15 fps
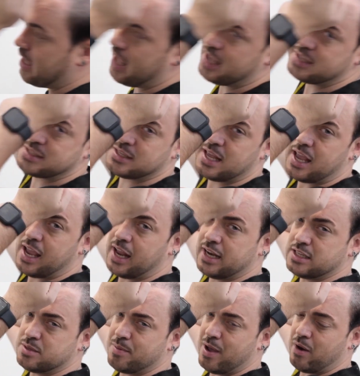case, it
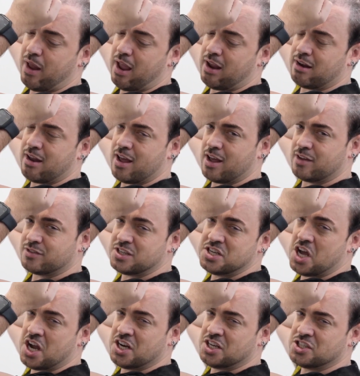is about eight and a half to
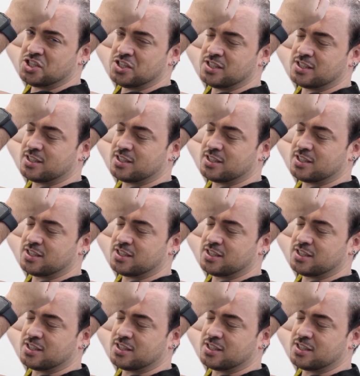nine inches.